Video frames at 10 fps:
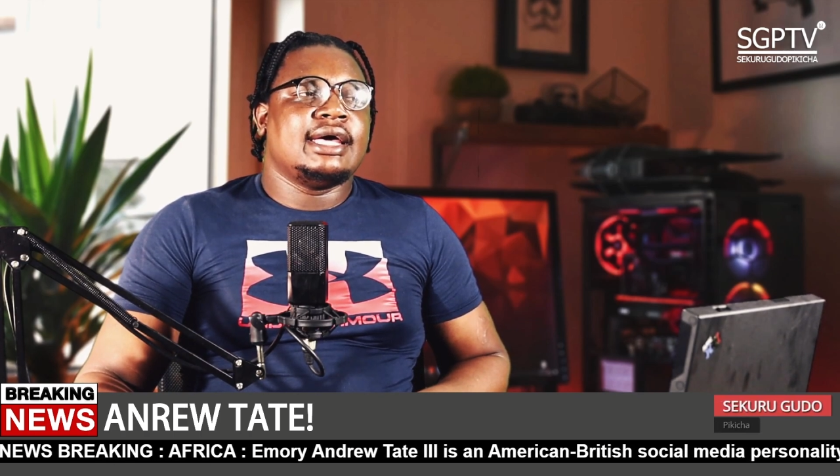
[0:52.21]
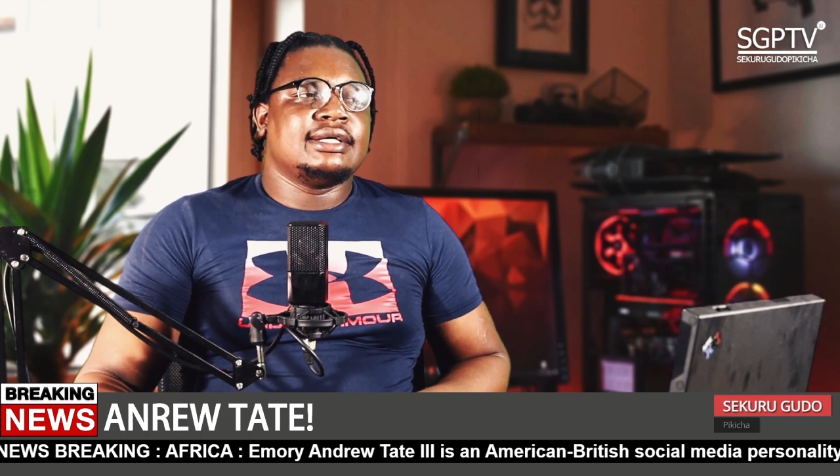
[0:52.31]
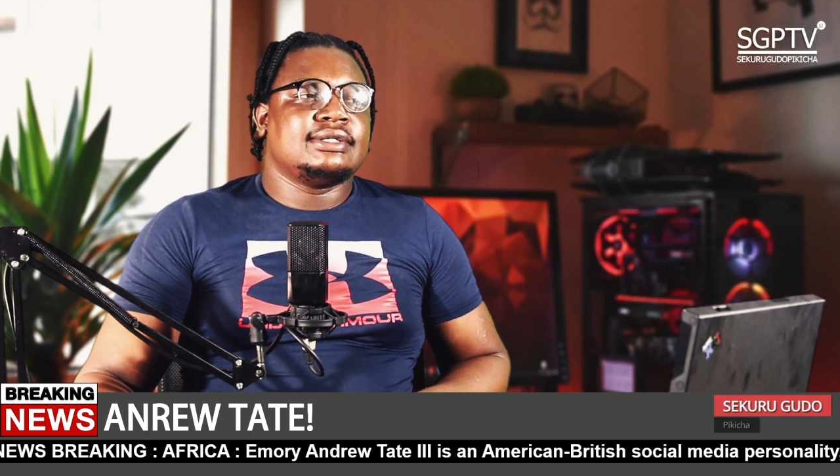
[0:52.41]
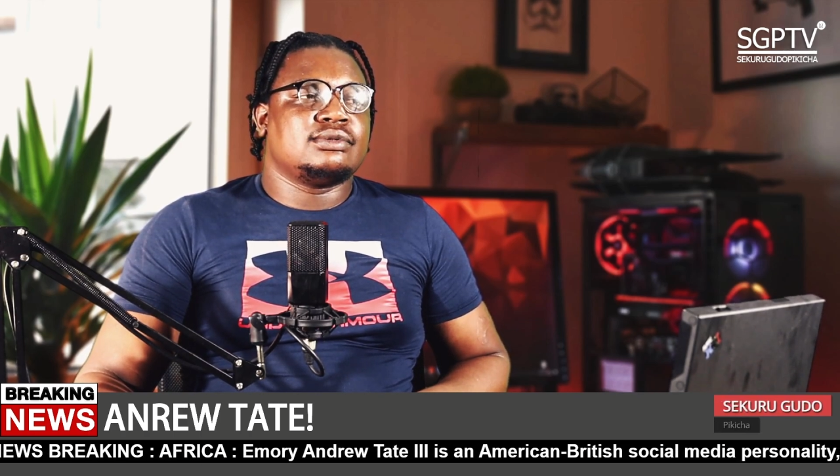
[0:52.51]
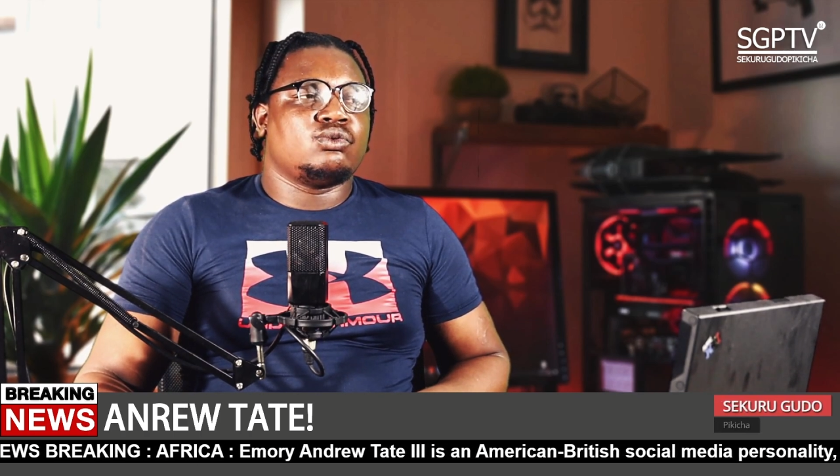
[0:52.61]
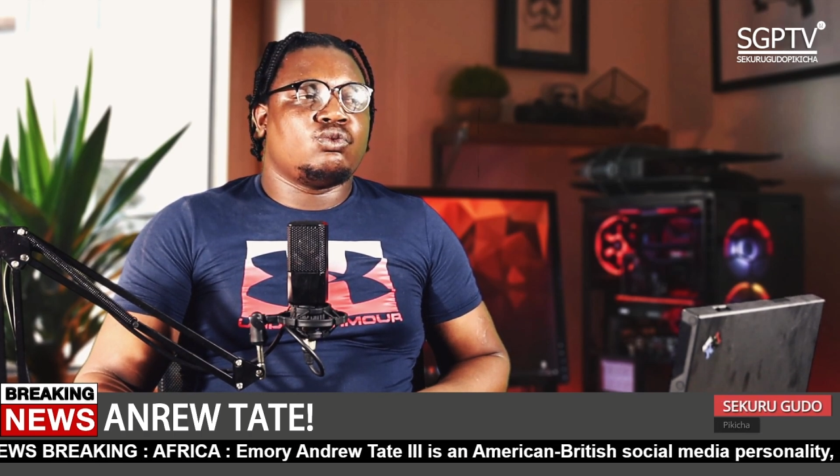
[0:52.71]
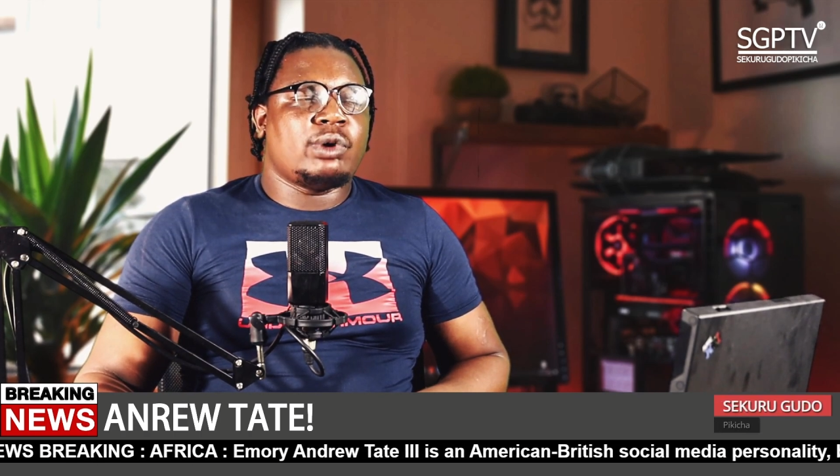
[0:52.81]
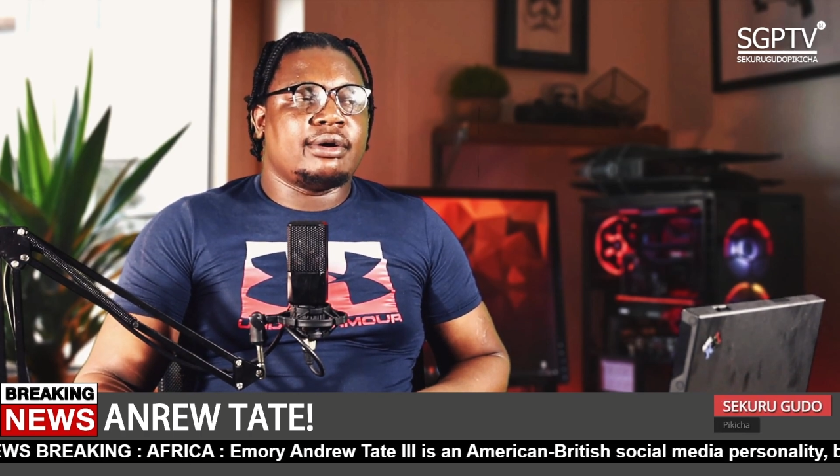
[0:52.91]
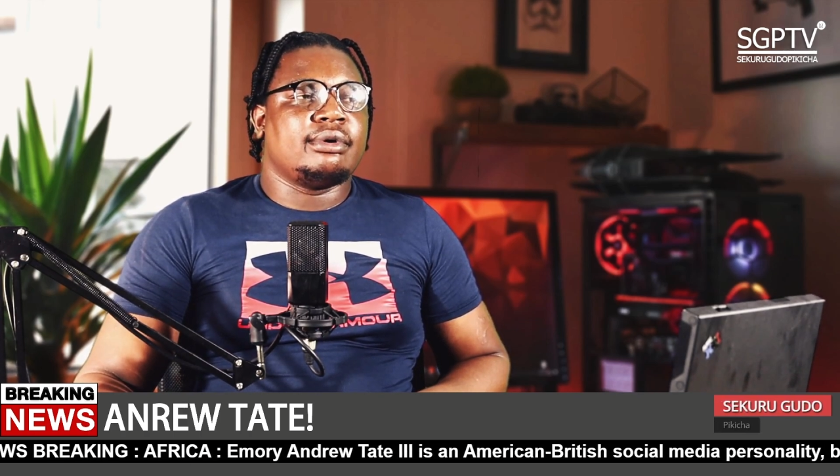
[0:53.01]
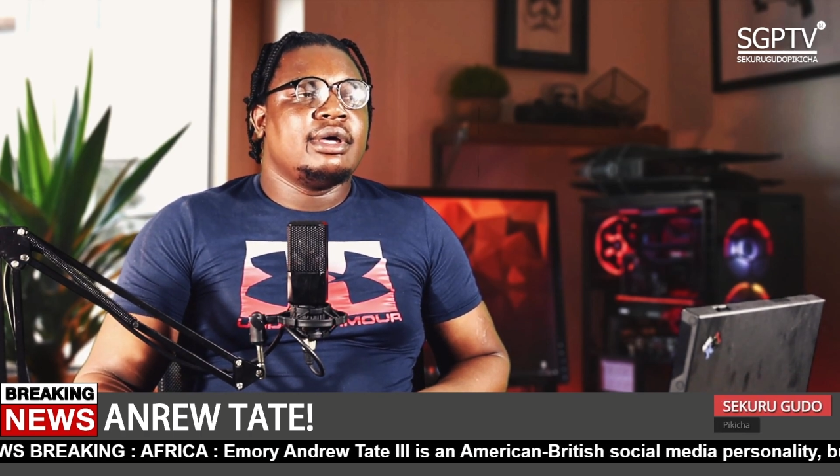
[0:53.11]
as
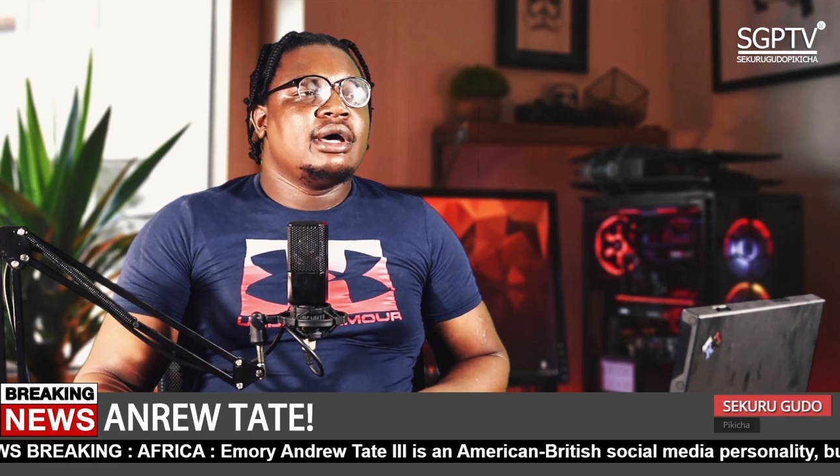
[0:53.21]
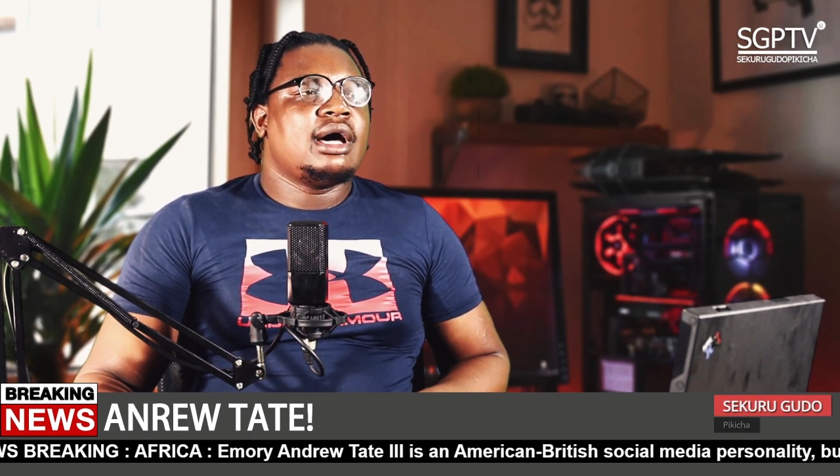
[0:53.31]
well.